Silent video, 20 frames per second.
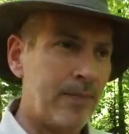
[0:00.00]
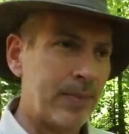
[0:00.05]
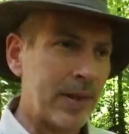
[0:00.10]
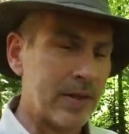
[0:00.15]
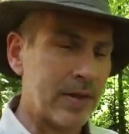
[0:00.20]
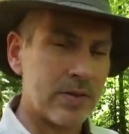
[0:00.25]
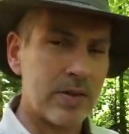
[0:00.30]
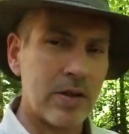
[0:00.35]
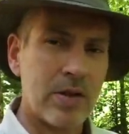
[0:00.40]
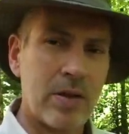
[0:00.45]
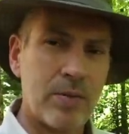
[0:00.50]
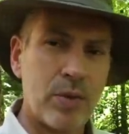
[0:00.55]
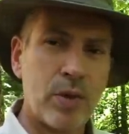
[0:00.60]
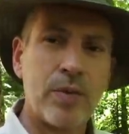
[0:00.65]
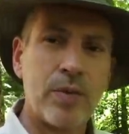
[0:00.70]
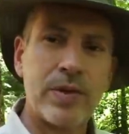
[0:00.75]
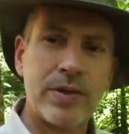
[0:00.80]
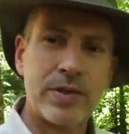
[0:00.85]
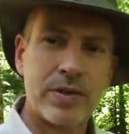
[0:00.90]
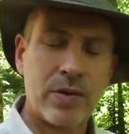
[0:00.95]
and there's a lot
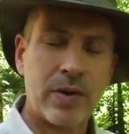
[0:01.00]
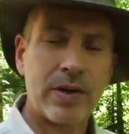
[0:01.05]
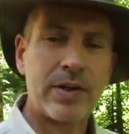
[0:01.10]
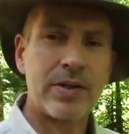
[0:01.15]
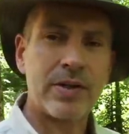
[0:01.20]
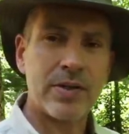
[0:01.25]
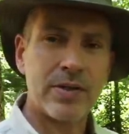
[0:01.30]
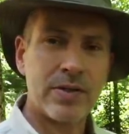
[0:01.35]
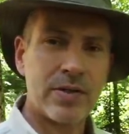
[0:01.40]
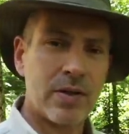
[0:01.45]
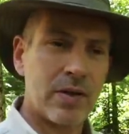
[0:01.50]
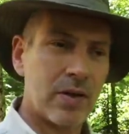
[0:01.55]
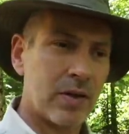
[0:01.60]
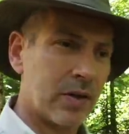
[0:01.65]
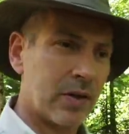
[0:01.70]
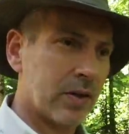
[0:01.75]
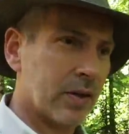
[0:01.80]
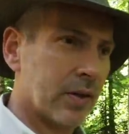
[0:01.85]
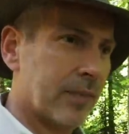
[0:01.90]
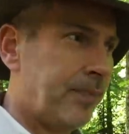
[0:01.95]
more restrictions
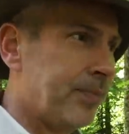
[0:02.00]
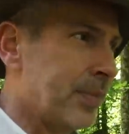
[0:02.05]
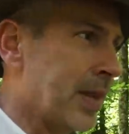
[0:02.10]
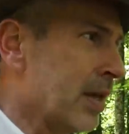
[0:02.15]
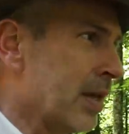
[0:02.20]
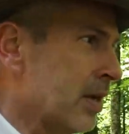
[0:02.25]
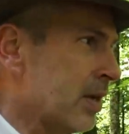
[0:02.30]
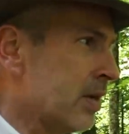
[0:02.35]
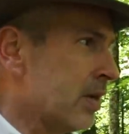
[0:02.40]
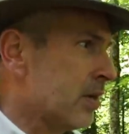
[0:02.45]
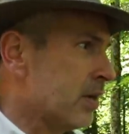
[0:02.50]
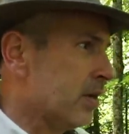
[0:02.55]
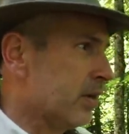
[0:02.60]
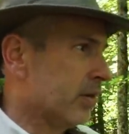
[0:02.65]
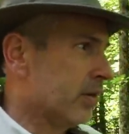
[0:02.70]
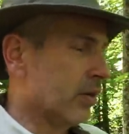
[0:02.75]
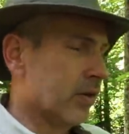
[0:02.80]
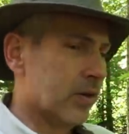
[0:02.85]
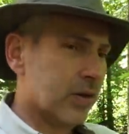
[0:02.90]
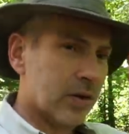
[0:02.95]
on
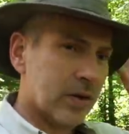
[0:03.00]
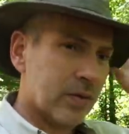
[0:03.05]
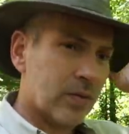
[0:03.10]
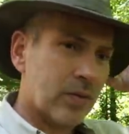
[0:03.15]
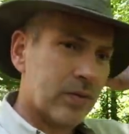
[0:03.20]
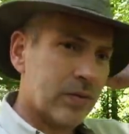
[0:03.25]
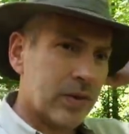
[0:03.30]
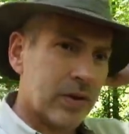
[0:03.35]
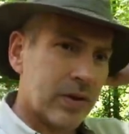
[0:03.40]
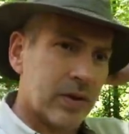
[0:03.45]
your